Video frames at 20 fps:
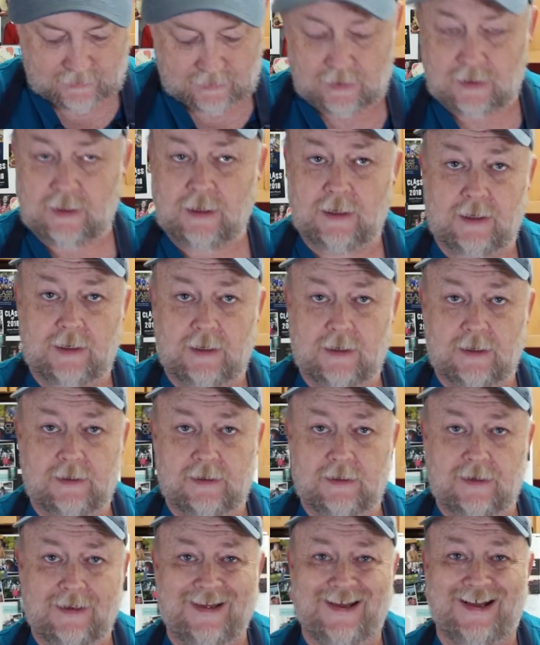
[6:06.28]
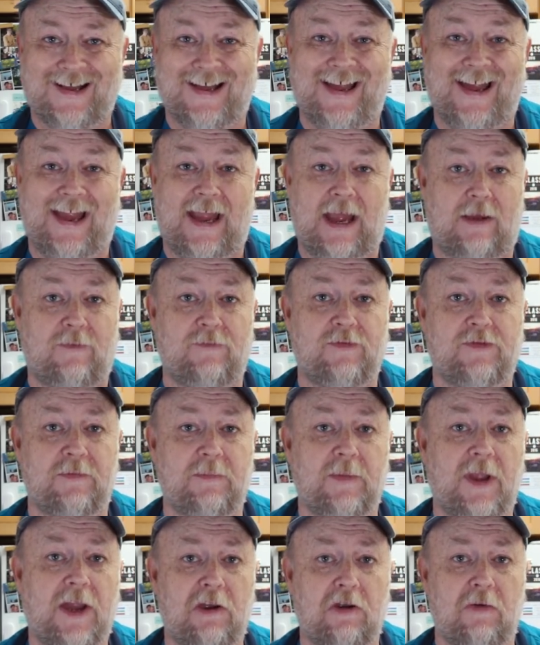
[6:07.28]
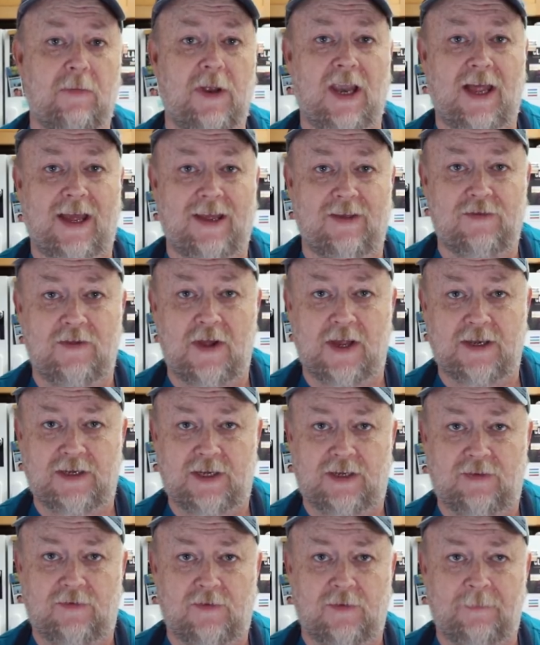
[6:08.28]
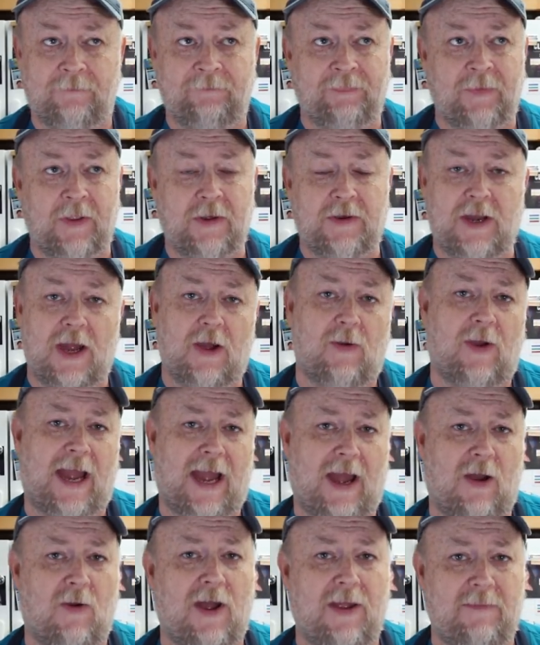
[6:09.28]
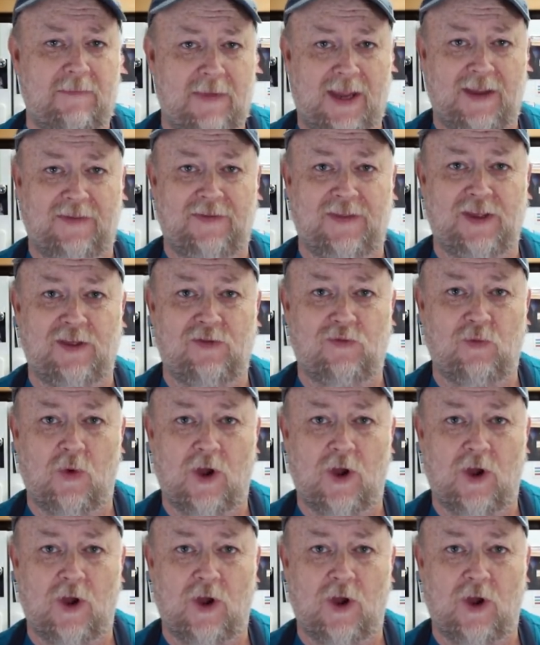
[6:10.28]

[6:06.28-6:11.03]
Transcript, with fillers: Then I have some caramelized onions. Now, how I made these